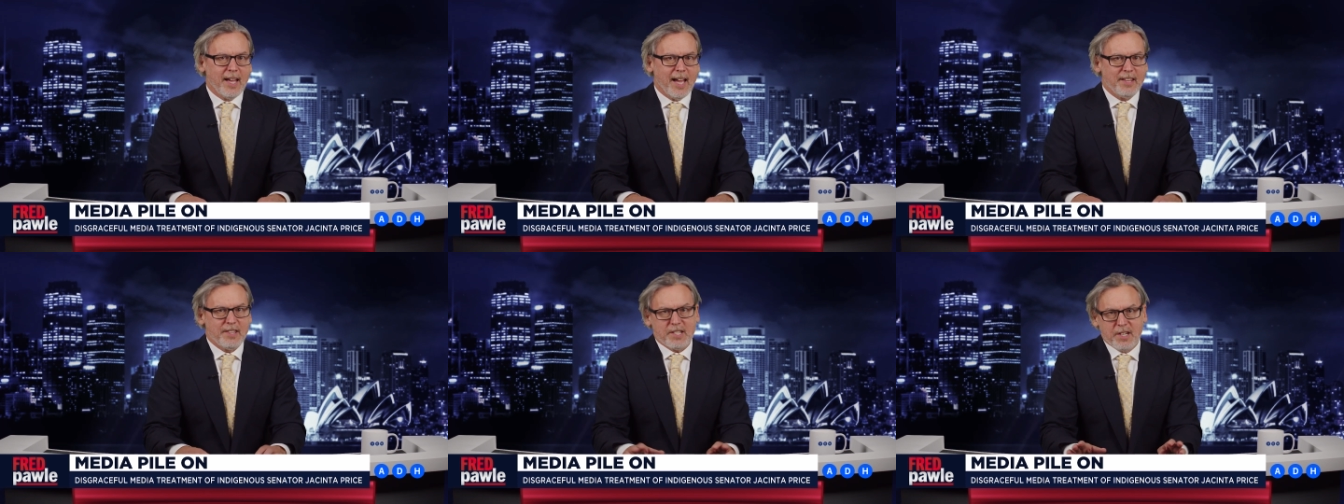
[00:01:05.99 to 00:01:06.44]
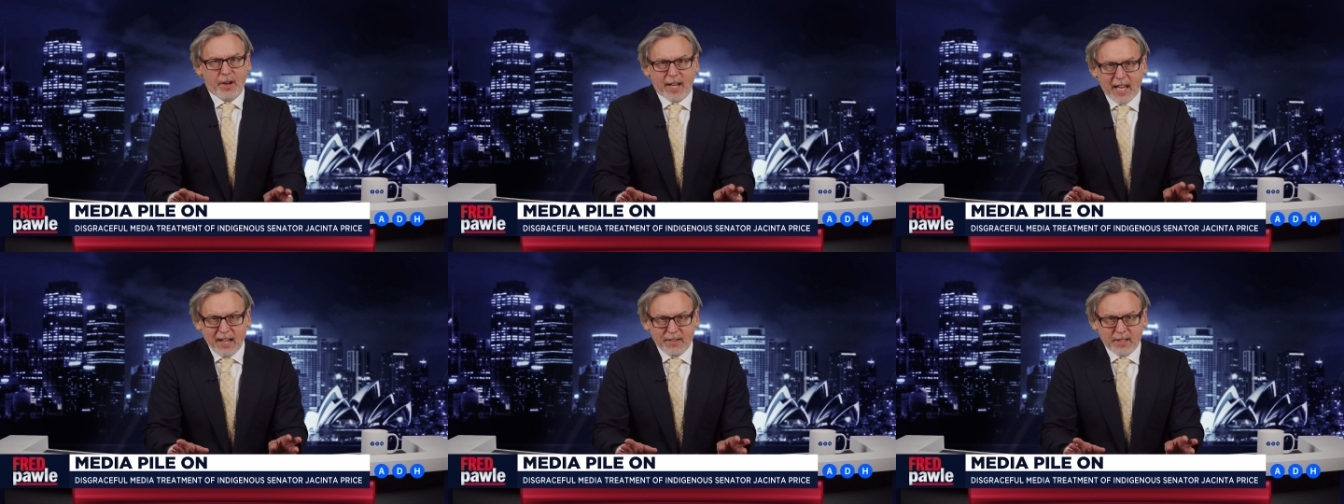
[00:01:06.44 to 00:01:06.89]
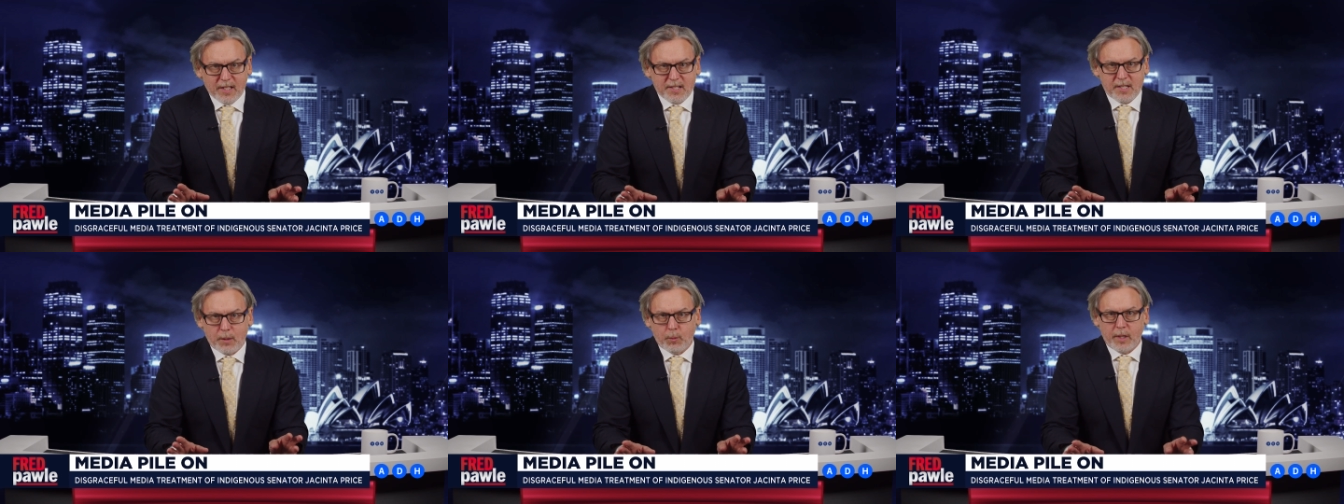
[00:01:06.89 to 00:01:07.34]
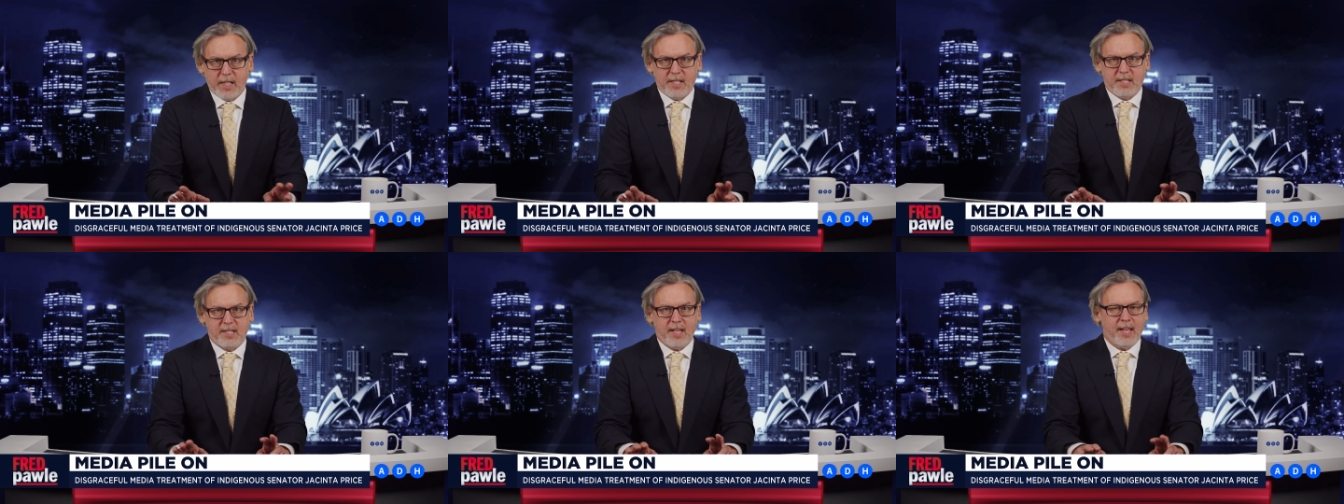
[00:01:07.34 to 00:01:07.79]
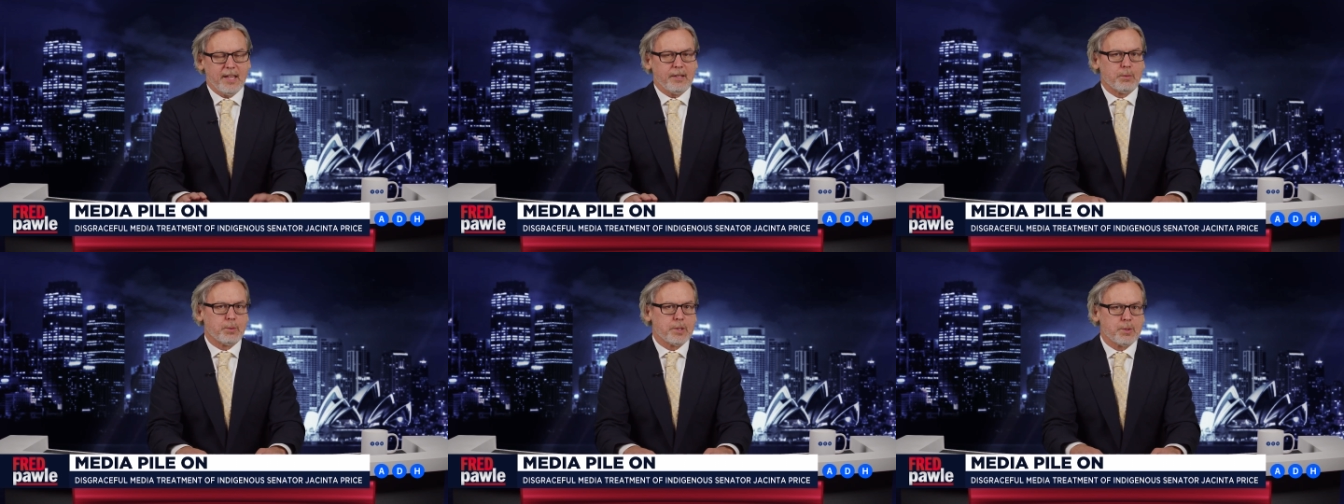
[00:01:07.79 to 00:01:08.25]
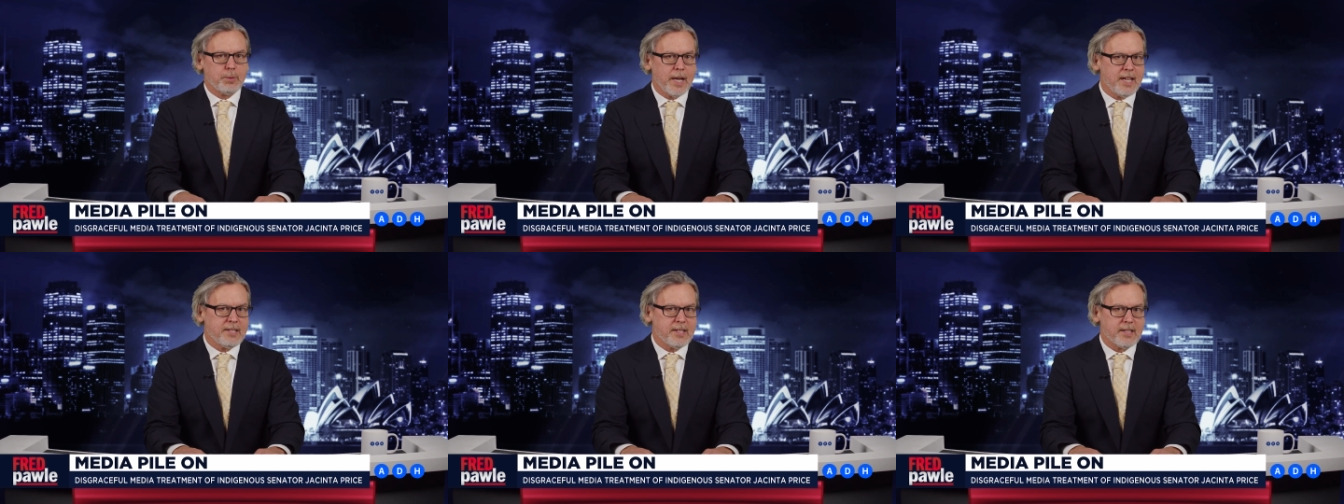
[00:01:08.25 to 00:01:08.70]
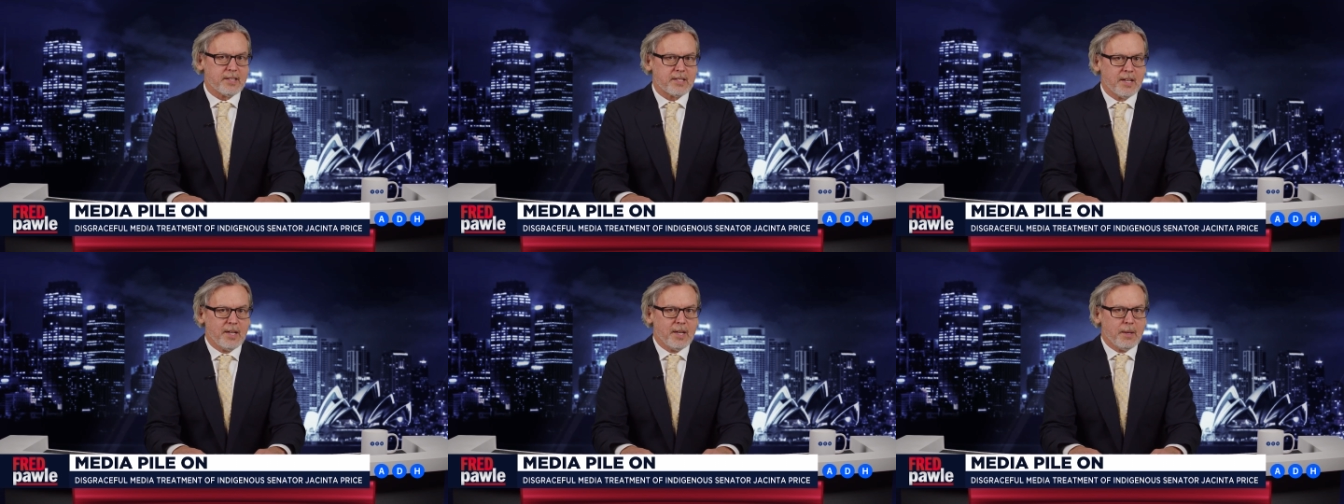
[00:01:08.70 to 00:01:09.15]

And there's no evidence that what he said was racist.